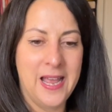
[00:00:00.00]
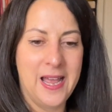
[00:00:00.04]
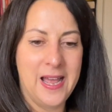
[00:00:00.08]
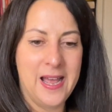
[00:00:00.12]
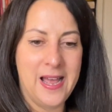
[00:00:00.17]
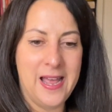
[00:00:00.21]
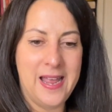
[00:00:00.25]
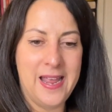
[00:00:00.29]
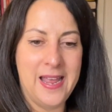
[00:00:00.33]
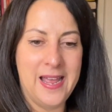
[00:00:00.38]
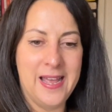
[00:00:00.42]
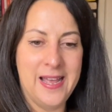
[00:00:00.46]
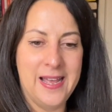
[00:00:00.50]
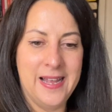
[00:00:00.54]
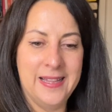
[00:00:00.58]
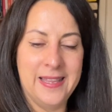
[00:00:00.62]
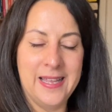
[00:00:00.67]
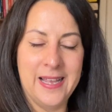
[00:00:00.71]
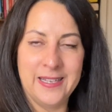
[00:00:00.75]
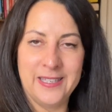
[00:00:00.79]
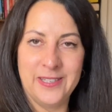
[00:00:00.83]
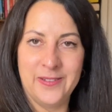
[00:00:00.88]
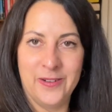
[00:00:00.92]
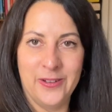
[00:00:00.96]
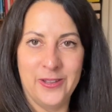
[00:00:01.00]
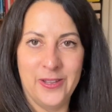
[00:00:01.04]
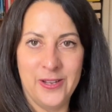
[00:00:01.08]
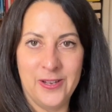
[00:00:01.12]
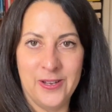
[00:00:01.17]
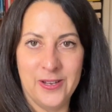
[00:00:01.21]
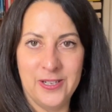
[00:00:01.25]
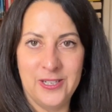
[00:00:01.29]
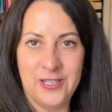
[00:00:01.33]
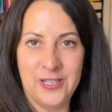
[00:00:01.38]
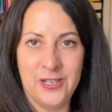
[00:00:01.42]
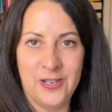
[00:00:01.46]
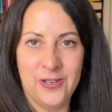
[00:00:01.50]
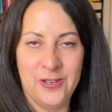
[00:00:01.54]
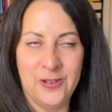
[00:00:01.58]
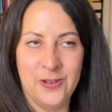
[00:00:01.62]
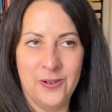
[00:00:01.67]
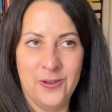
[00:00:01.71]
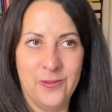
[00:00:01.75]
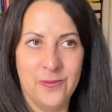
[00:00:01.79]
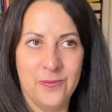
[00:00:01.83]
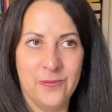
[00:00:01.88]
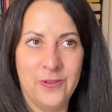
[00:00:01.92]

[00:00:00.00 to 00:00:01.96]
And that's really good too.